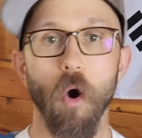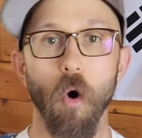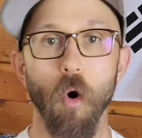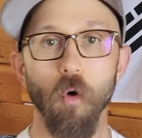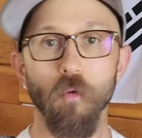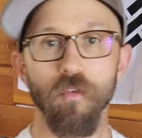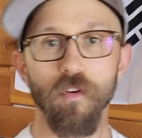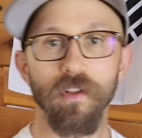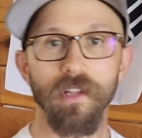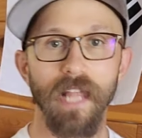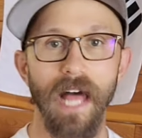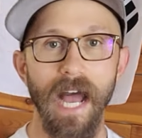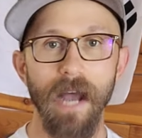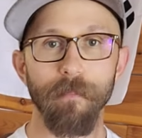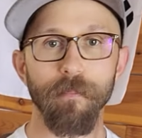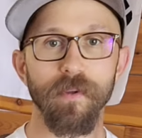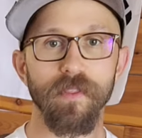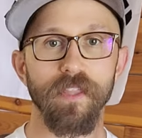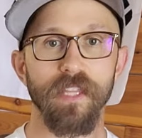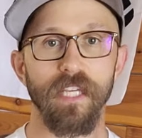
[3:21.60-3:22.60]

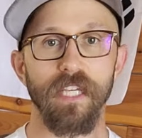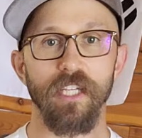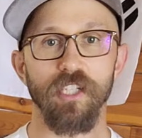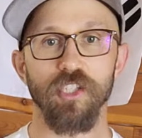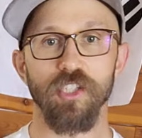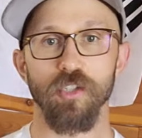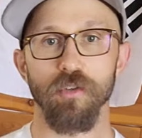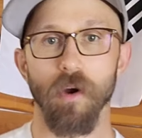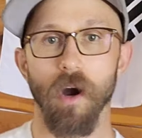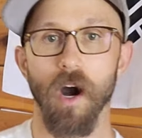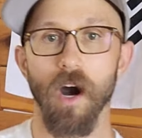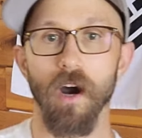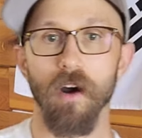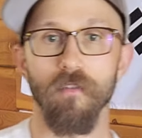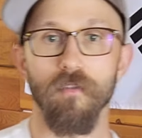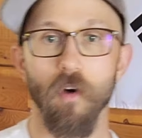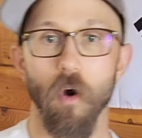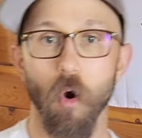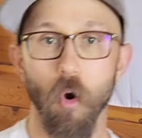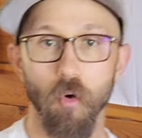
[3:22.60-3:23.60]
overlap with the issue
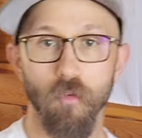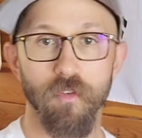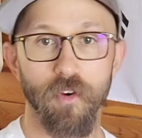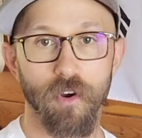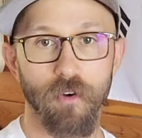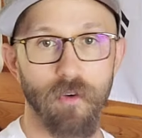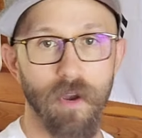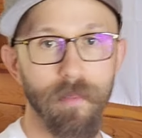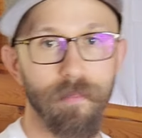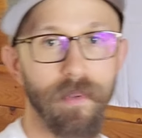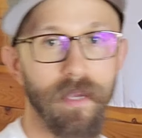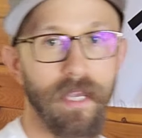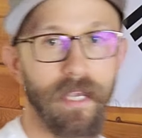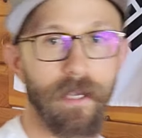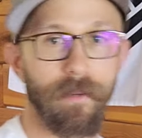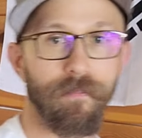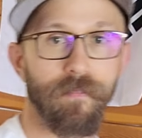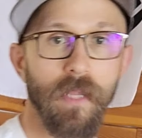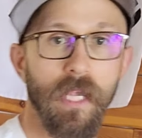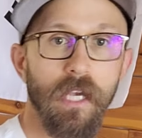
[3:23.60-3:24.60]
of over
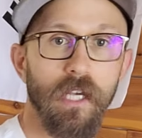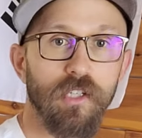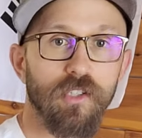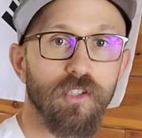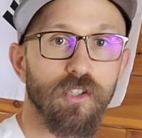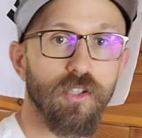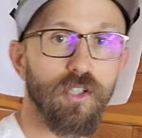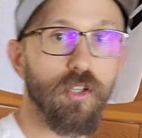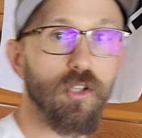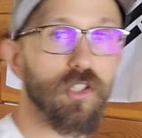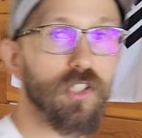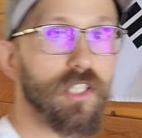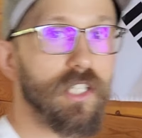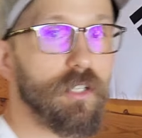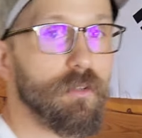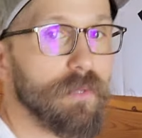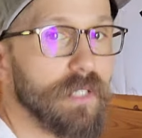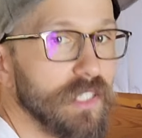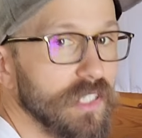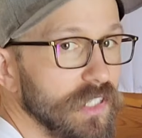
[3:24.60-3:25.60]
gripping. So
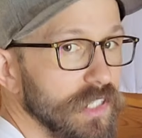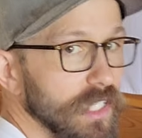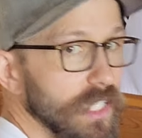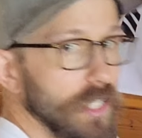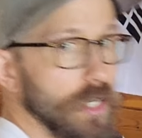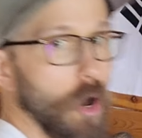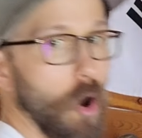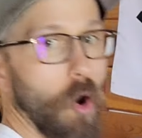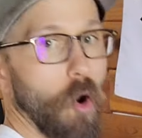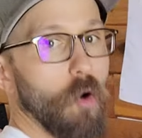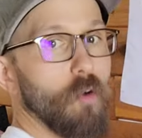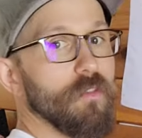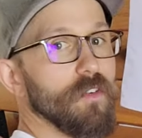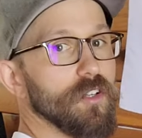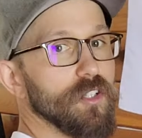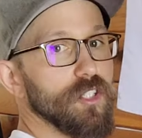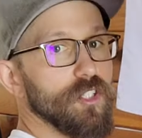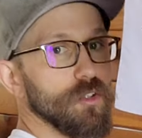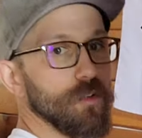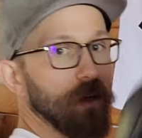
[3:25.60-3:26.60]
usually we see an
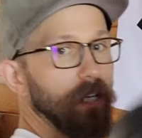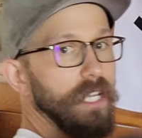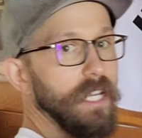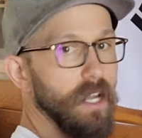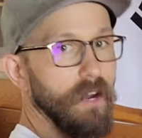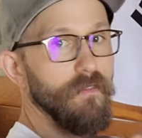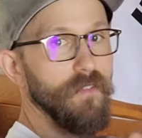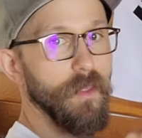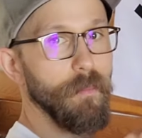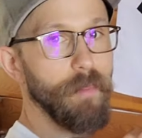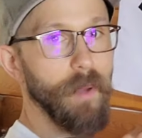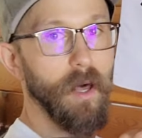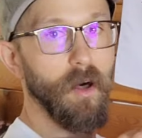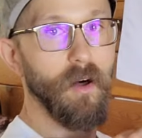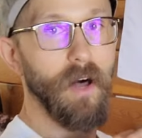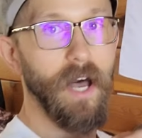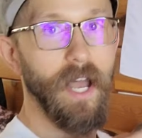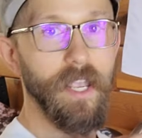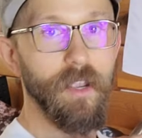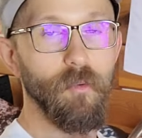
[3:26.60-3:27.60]
overshooting of the bell
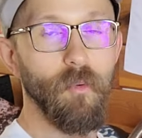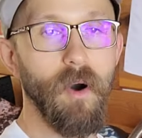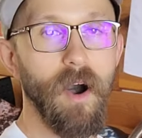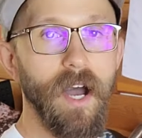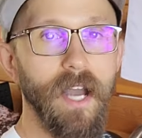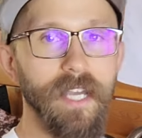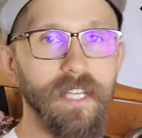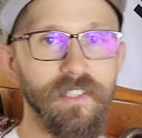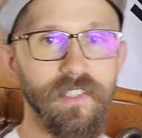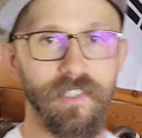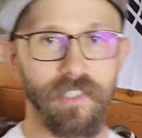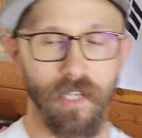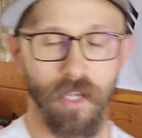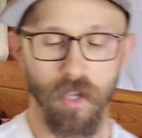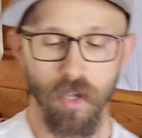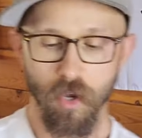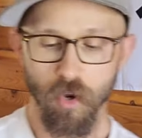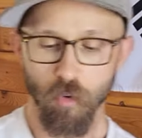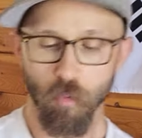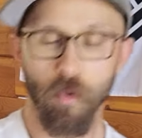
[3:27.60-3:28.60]
height-wise
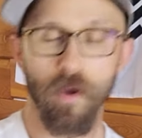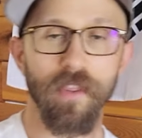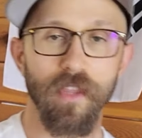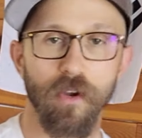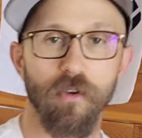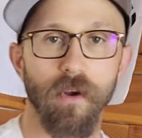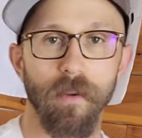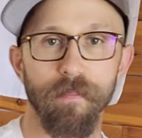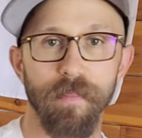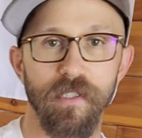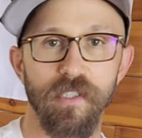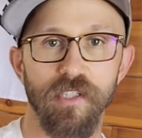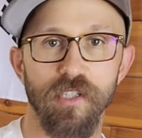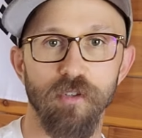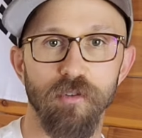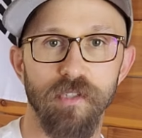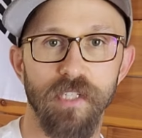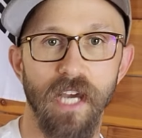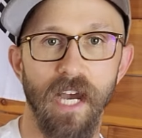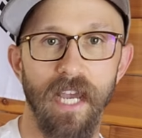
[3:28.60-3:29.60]
when the grip is
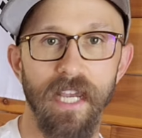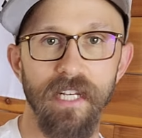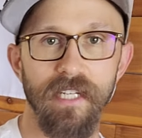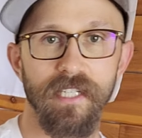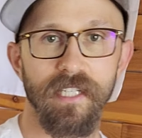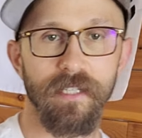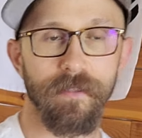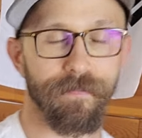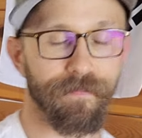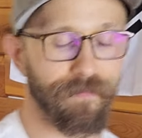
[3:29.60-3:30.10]
too tight.